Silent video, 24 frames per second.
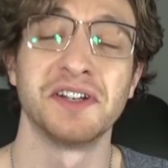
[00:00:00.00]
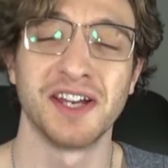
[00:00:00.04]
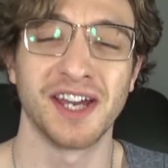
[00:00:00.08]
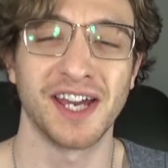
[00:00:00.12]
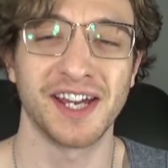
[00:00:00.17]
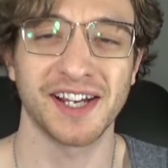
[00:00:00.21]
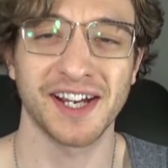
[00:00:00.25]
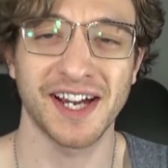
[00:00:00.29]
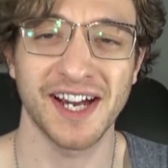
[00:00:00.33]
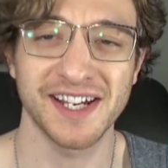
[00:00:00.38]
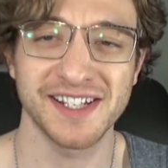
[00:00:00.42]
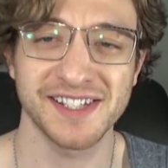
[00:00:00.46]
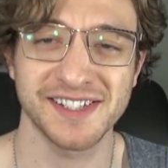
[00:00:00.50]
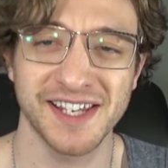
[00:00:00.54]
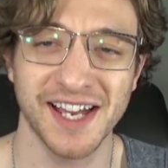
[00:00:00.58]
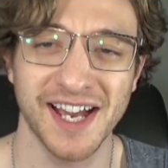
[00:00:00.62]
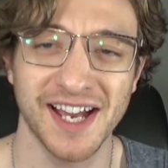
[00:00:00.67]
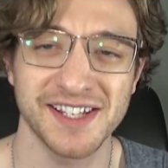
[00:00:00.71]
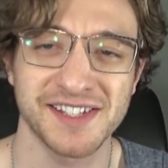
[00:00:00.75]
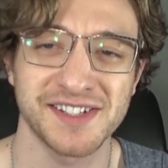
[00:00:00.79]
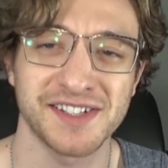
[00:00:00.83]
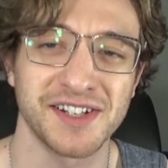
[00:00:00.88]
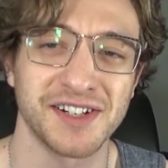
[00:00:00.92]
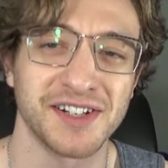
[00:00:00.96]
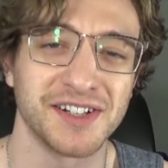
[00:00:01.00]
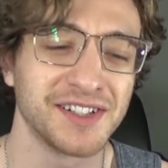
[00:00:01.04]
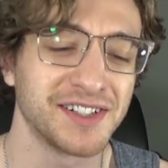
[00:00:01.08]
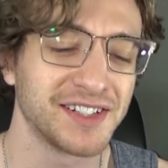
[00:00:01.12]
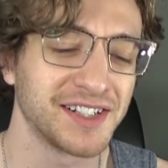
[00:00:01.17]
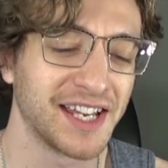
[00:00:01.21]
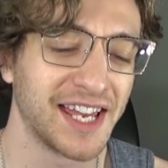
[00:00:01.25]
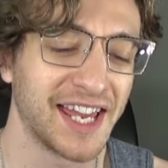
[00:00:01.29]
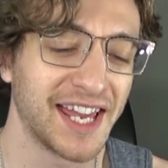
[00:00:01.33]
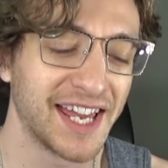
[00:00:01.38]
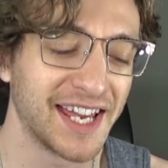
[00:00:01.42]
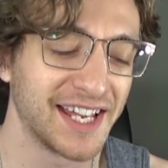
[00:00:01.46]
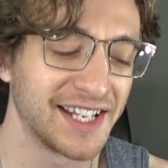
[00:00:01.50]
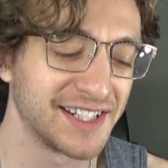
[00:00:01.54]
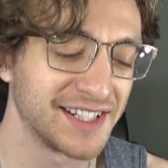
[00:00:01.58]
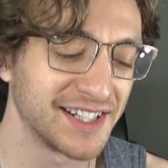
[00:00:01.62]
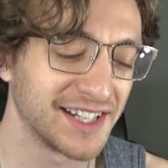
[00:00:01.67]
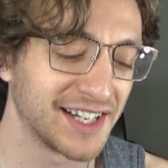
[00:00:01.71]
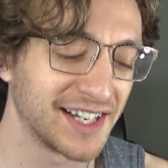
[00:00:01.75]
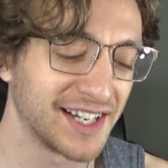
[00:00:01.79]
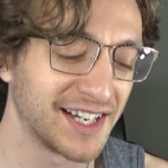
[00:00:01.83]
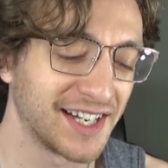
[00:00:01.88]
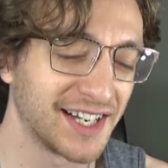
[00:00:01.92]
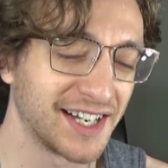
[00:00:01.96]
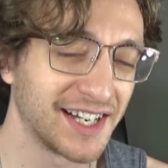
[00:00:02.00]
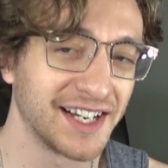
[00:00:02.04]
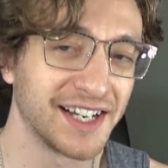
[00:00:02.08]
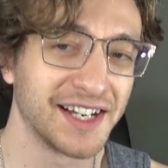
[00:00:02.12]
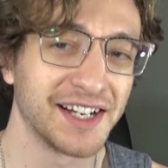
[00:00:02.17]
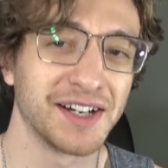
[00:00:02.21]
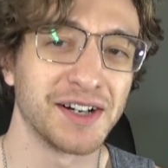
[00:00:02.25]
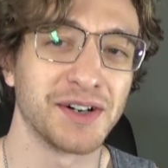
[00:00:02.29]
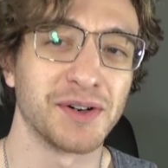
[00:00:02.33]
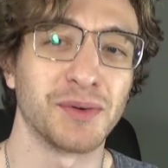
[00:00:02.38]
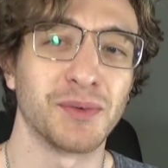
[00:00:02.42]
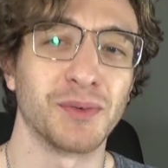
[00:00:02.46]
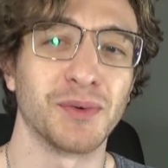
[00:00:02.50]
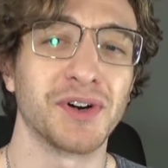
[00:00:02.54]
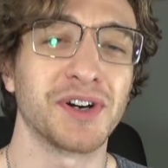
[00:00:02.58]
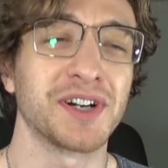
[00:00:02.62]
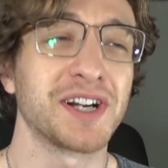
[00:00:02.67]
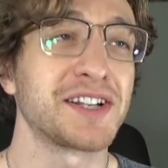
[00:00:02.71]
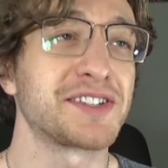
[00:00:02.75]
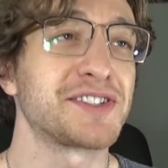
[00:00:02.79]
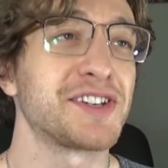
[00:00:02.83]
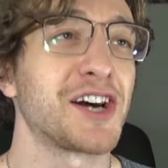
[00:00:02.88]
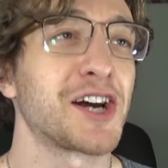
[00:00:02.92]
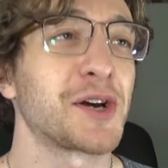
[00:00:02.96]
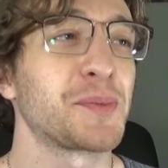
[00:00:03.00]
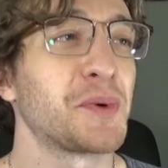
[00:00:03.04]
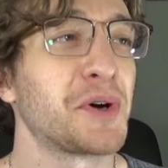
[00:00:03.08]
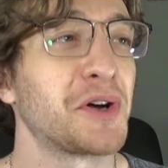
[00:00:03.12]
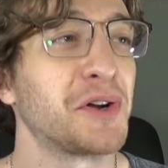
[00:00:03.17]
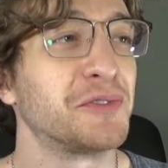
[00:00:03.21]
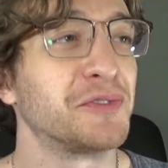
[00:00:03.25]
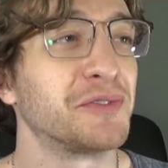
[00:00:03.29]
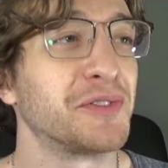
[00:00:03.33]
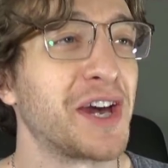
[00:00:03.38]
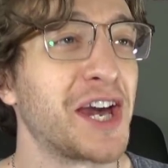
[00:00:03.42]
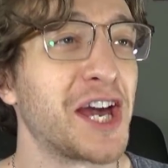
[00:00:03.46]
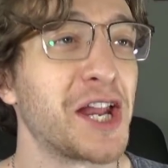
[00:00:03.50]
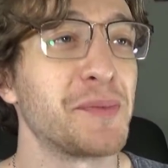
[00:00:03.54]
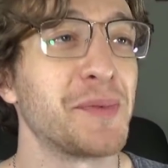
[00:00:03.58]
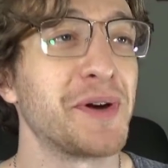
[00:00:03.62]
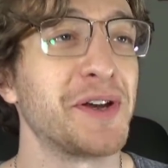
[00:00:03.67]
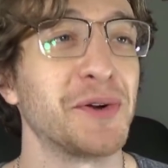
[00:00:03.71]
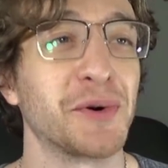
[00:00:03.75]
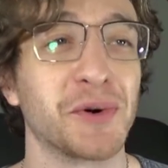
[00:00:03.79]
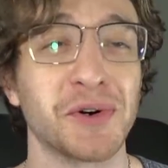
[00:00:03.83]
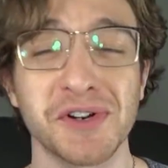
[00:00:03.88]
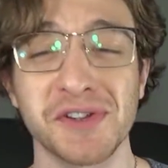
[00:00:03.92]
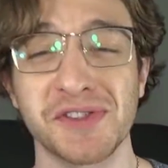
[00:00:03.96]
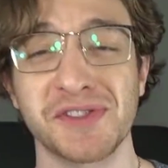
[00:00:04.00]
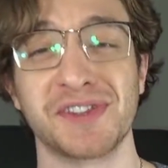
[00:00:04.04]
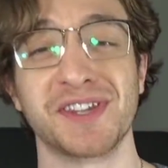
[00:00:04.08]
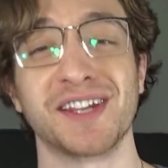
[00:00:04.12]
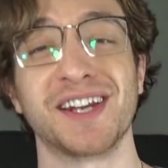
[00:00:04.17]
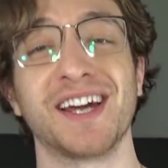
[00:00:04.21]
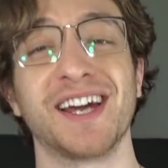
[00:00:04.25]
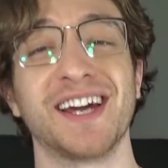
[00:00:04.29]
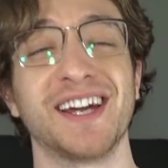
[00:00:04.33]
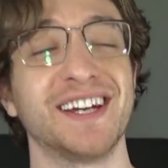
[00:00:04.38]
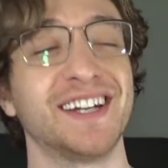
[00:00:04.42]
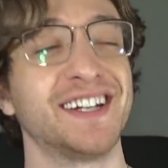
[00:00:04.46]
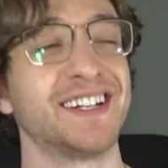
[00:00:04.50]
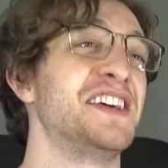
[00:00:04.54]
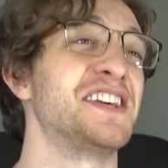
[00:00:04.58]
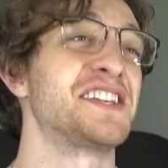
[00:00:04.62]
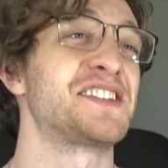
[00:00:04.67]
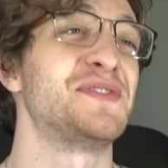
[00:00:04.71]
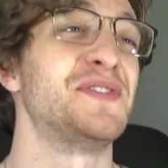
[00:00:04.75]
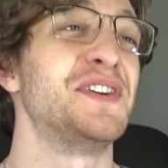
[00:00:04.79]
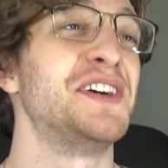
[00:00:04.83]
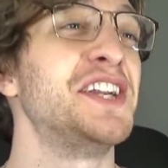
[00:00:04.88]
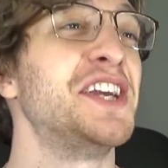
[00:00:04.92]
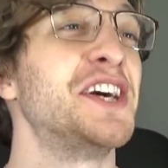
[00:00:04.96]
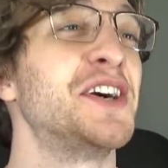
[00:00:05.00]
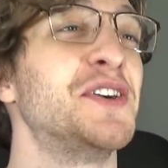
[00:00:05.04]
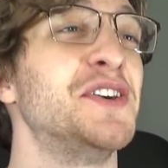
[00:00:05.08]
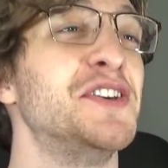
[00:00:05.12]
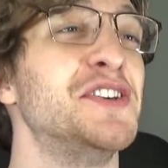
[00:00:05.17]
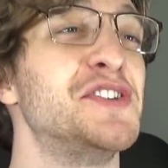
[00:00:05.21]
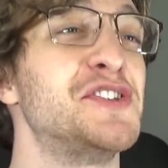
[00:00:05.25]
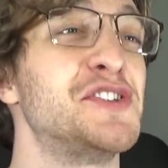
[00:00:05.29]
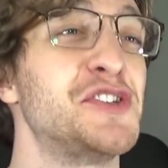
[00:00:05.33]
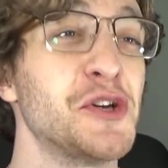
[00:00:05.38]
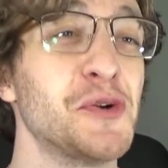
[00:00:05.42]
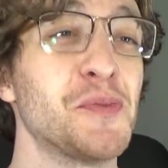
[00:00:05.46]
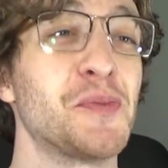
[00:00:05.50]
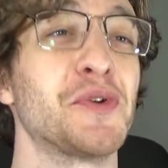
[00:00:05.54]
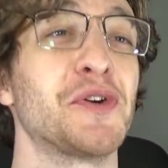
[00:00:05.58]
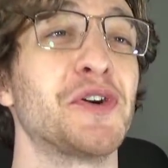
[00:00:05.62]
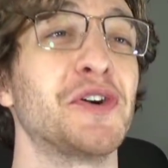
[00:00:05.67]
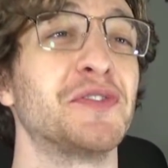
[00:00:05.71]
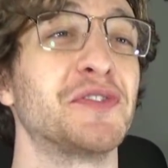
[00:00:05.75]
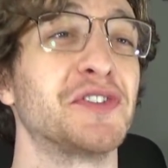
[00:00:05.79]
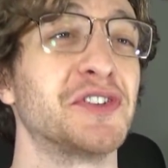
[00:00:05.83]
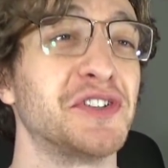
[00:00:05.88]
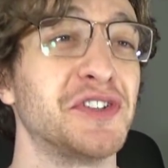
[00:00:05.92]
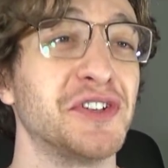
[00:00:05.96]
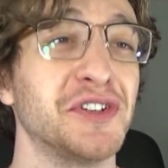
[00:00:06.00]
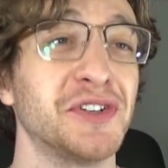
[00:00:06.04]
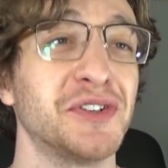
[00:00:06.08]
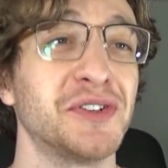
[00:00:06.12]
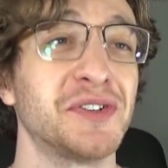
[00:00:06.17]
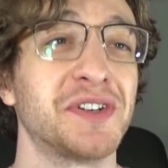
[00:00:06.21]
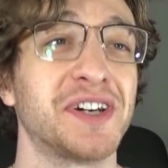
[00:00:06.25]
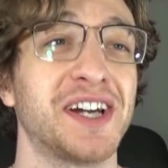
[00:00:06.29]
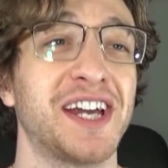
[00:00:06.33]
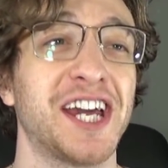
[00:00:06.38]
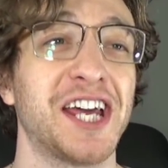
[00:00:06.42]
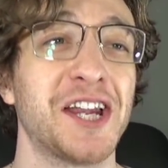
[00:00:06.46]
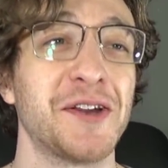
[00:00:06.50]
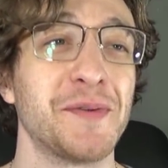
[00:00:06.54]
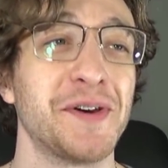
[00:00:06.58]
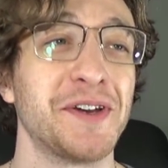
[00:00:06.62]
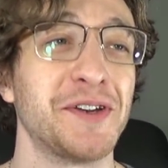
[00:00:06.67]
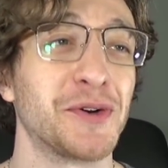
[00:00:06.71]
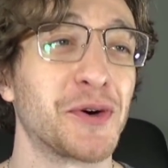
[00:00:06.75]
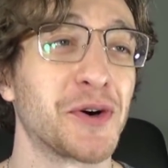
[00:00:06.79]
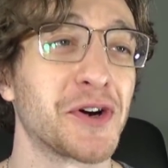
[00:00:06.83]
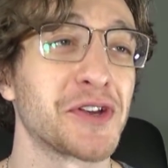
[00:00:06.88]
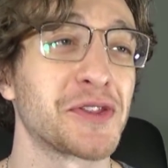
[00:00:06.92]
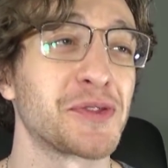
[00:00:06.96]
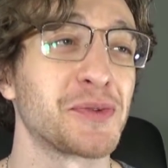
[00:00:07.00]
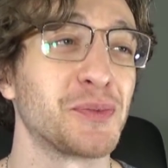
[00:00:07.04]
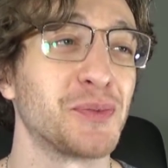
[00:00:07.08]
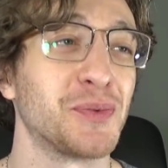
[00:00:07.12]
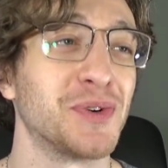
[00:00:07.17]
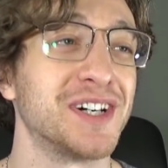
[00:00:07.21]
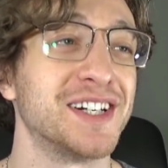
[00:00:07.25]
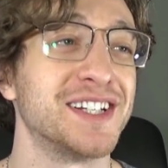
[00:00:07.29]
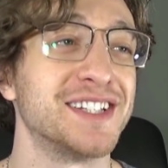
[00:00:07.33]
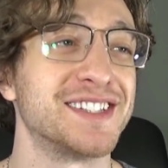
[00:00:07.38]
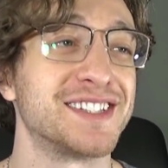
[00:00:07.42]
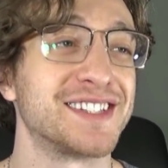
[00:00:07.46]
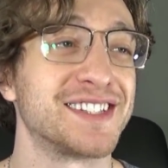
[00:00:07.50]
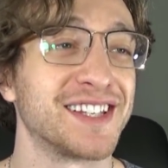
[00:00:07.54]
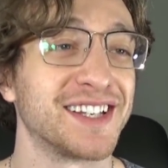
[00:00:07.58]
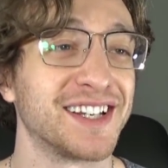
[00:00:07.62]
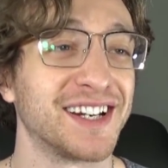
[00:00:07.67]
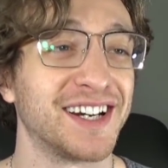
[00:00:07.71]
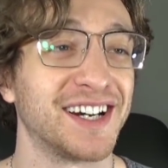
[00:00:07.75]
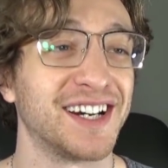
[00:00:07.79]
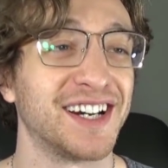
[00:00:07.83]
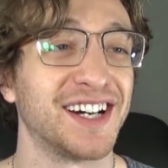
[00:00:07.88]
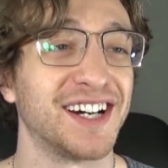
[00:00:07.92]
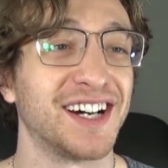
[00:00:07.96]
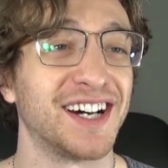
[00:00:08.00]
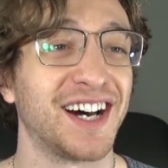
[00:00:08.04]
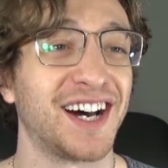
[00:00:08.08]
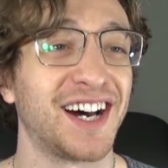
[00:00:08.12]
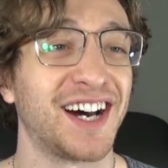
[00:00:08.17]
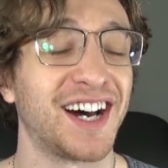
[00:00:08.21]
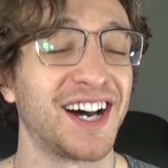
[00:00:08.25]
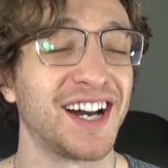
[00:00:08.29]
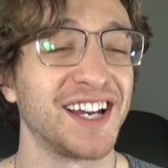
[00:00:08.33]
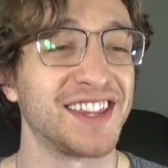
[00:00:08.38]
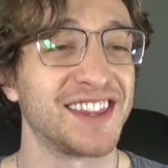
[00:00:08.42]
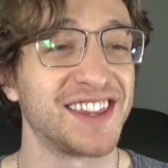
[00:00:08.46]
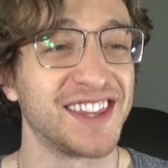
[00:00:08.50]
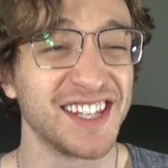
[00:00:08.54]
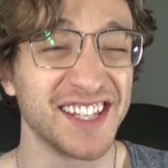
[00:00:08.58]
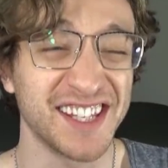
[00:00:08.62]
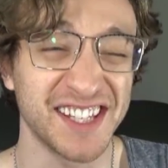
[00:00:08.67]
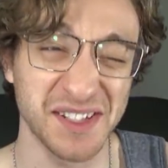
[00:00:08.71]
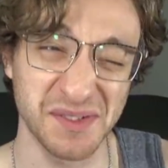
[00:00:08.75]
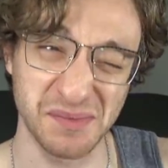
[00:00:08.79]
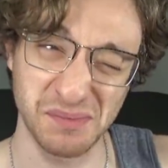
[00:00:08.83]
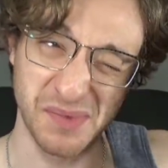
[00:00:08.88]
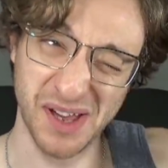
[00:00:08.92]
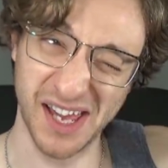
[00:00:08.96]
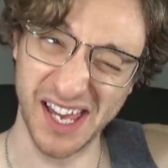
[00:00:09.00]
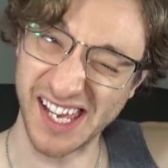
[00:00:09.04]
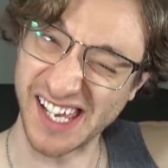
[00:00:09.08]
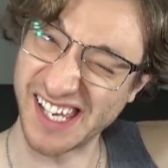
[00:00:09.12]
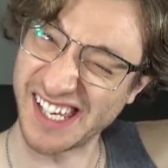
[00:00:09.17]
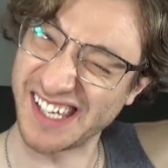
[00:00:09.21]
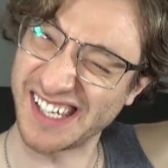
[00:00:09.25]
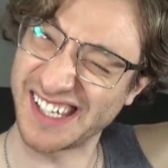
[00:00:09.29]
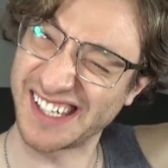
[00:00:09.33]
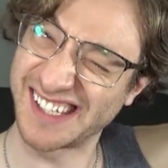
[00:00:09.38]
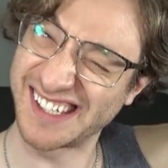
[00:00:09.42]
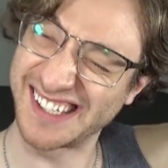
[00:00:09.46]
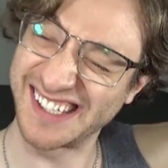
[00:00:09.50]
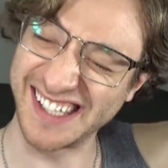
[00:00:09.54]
Hey guys, Gast here, and we're going to talk about Anime North today. This video is super overdue. Anime North was, I think, in May?